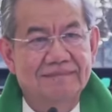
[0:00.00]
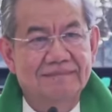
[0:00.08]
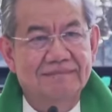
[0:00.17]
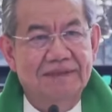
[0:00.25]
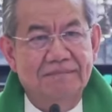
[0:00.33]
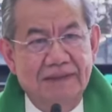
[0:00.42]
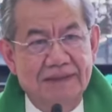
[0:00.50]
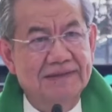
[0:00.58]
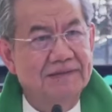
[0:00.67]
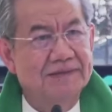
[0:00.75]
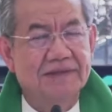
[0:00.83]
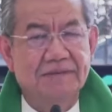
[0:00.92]
My
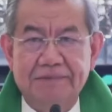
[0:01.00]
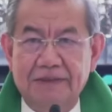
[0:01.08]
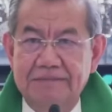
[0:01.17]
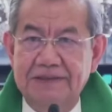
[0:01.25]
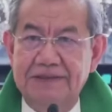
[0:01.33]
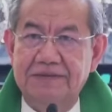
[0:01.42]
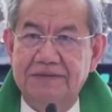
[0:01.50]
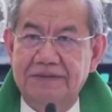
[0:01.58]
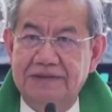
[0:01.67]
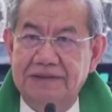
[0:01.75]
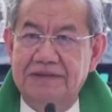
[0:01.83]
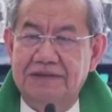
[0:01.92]
mother was a public school
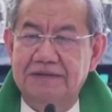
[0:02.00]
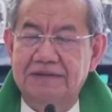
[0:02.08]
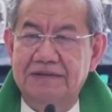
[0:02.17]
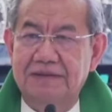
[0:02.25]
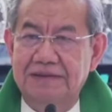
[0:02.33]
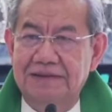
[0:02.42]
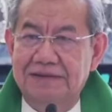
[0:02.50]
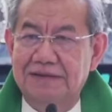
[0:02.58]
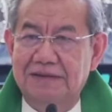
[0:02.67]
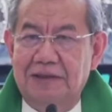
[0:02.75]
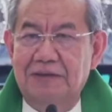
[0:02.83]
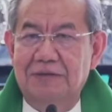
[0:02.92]
teacher in a little
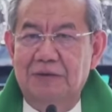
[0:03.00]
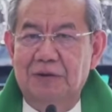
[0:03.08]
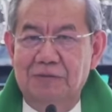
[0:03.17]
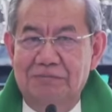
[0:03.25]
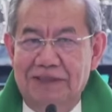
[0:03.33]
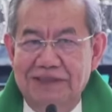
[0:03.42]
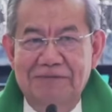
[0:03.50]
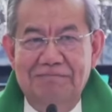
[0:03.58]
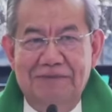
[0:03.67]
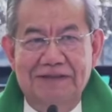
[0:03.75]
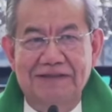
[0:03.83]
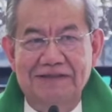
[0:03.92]
town called Bani,
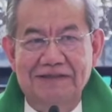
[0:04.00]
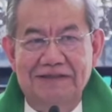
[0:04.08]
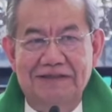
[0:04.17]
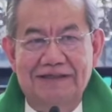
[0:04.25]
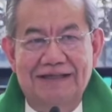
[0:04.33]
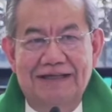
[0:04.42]
Pangasinan.